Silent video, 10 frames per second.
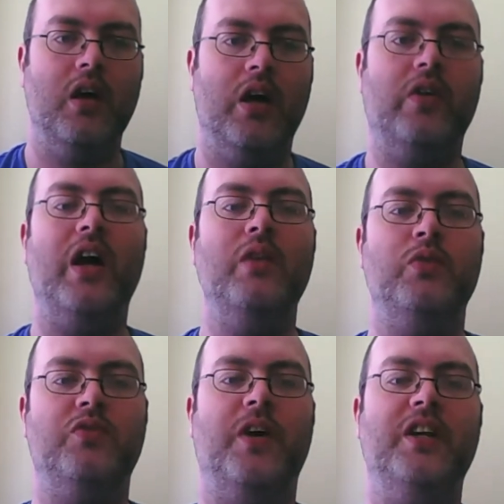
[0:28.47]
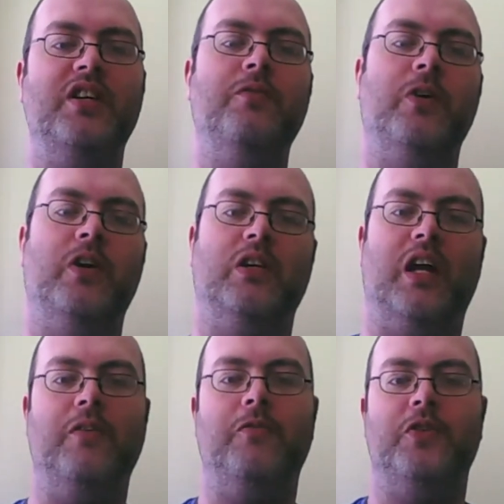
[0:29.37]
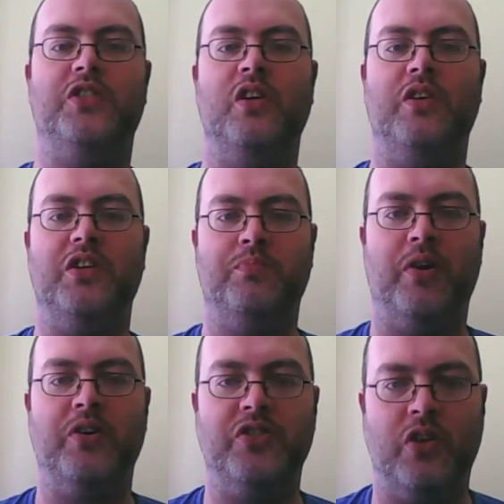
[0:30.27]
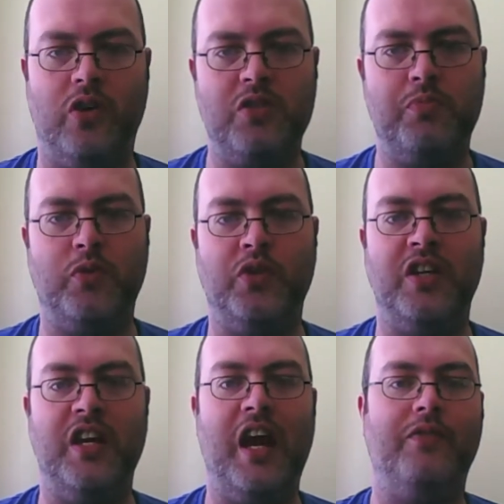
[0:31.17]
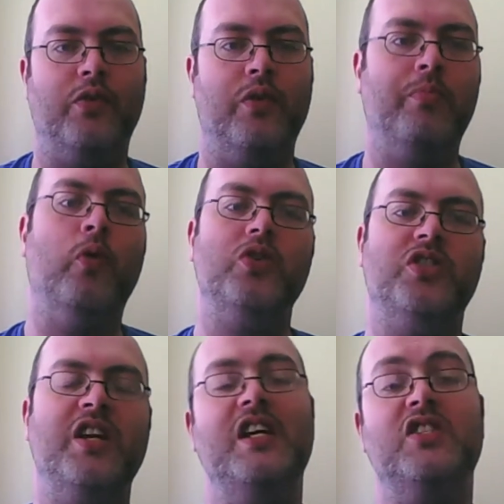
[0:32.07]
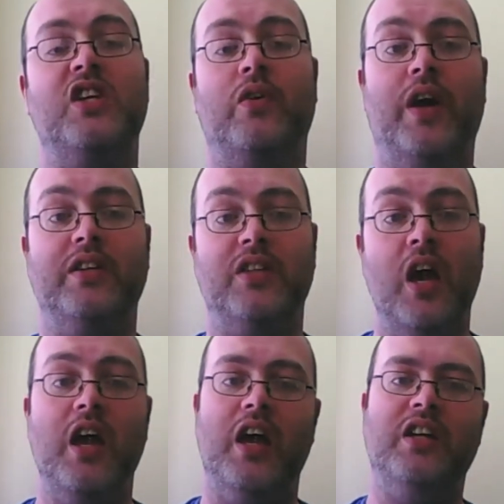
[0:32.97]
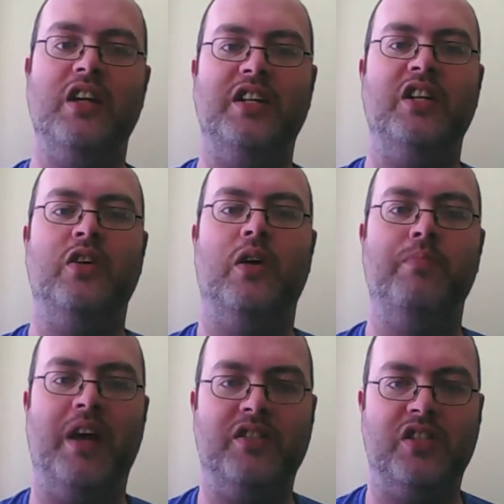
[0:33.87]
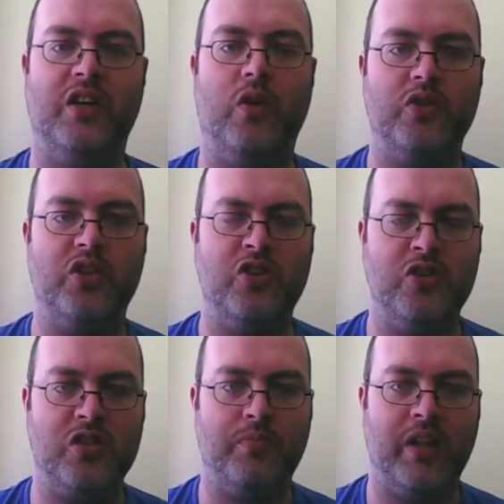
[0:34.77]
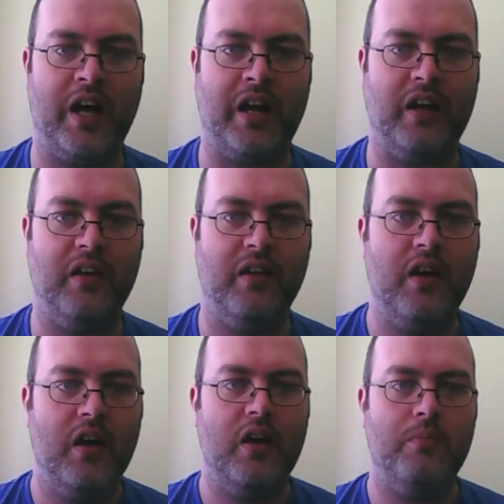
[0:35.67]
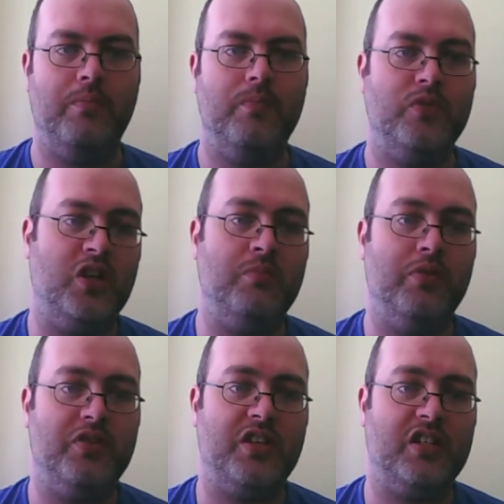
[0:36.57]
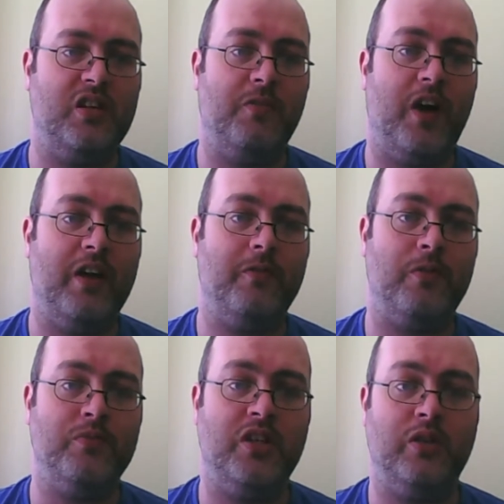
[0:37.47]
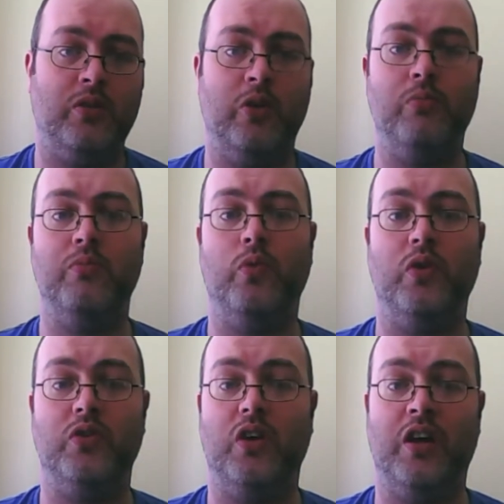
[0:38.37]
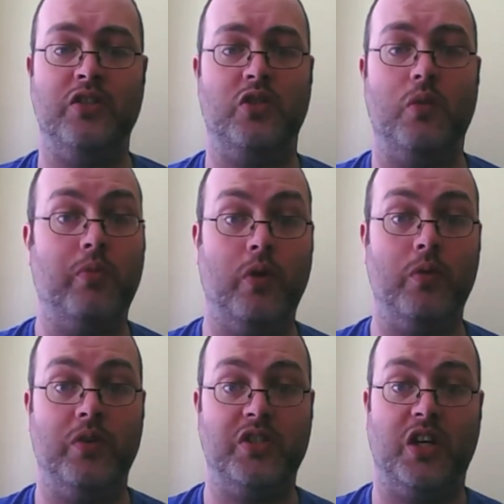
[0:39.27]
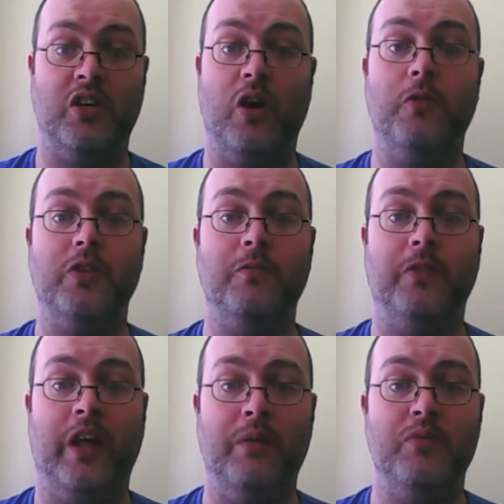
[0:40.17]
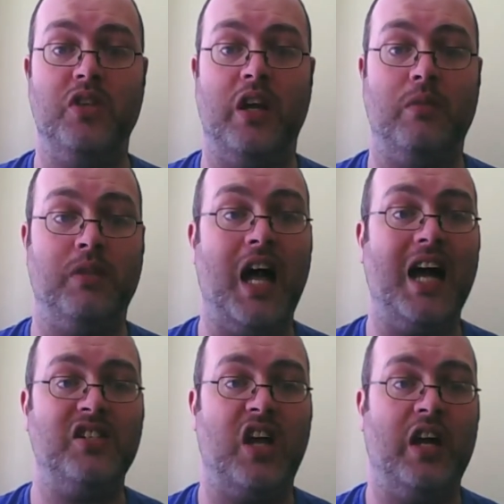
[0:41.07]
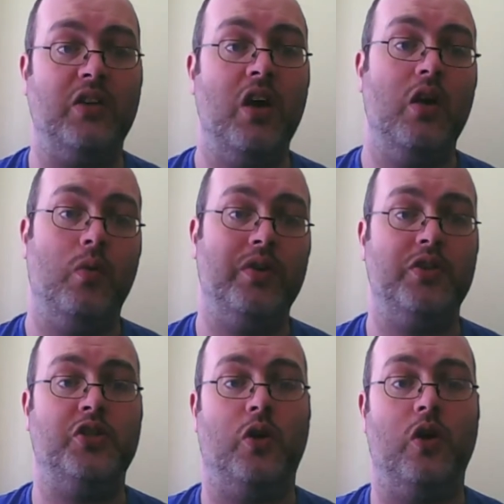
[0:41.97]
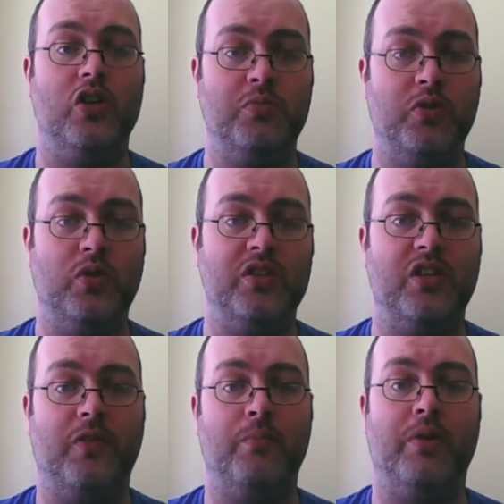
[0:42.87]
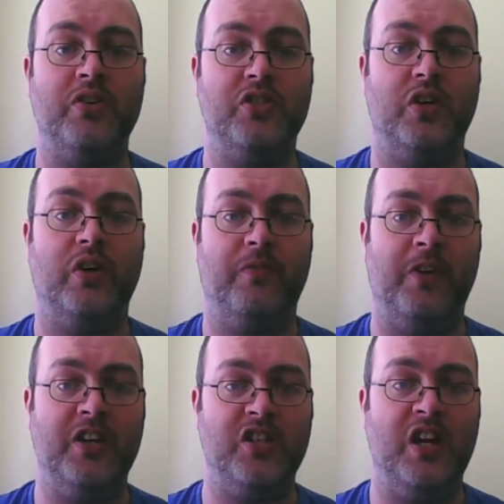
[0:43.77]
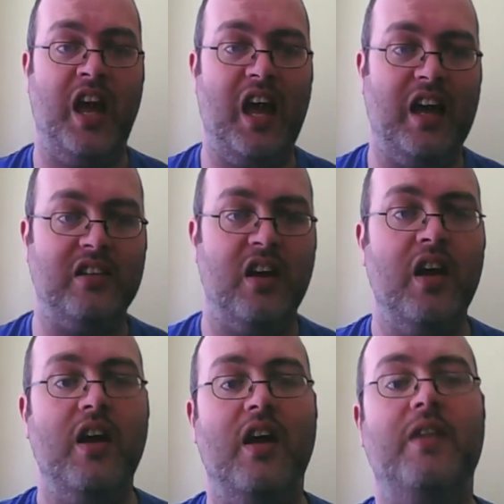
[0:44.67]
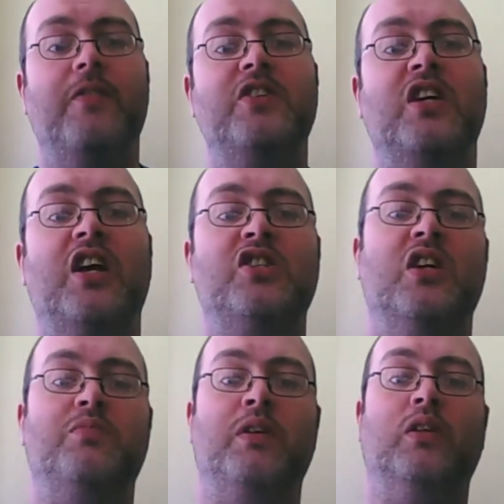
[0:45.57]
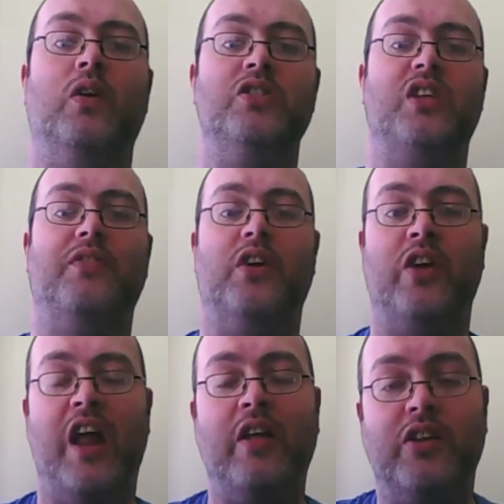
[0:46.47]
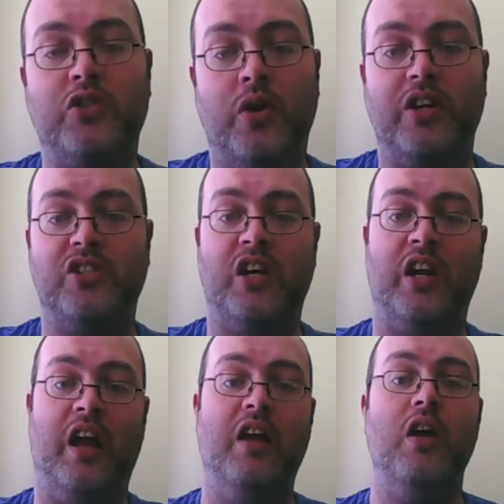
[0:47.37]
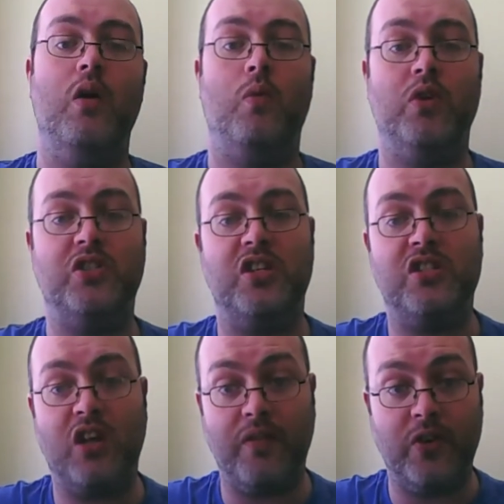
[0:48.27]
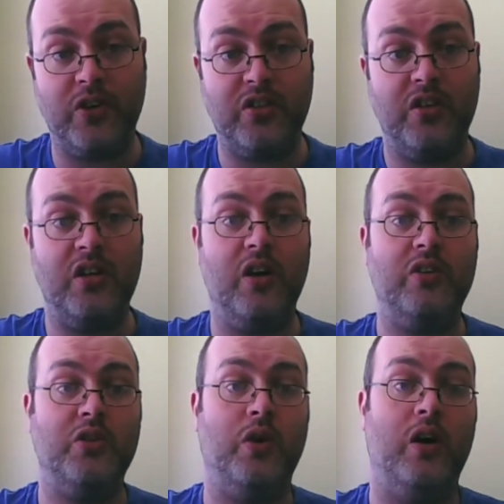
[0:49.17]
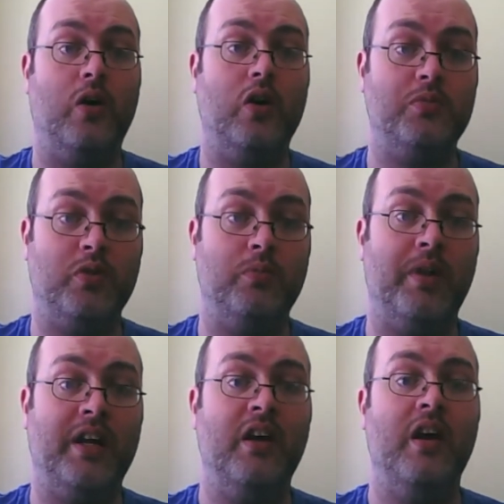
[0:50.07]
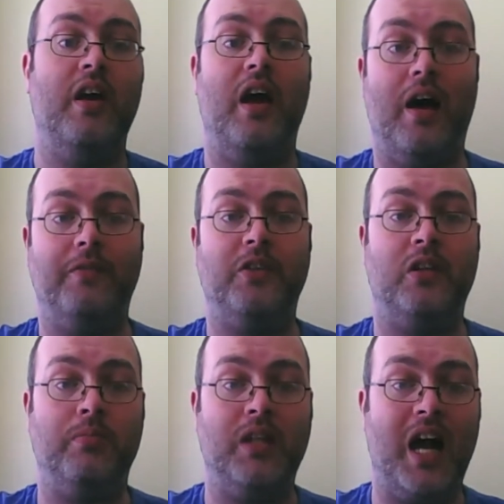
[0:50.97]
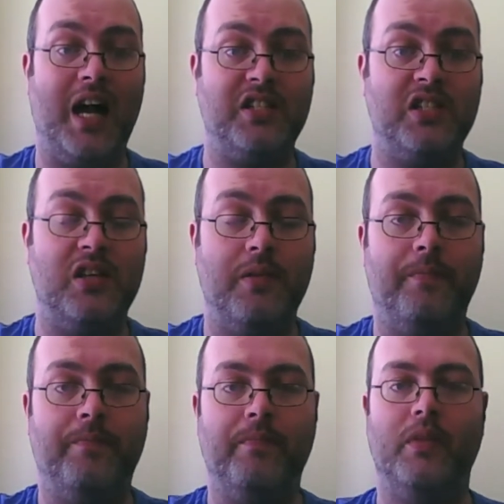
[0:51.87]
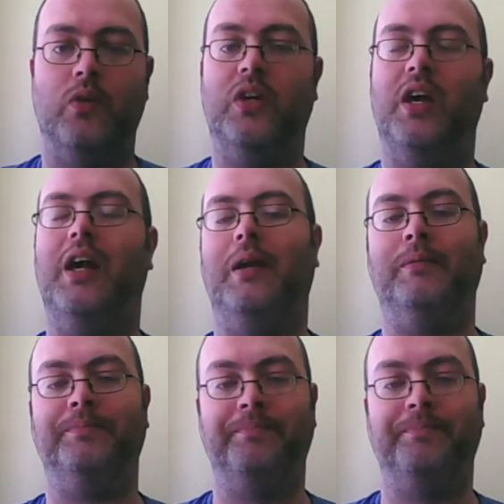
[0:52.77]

A Gran was fighting for her life with serious burns in hospital today after reports an e-cigarette ignited her bedside oxygen supply. Jean Booth, 65, from Cheadlehulme in Stockport, was engulfed in flames in a blast at Withenshaw Hospital and suffered burns to her face and head. An investigation has been launched after an electronic cigarette was discovered near to her hospital bed after the blast. Okay.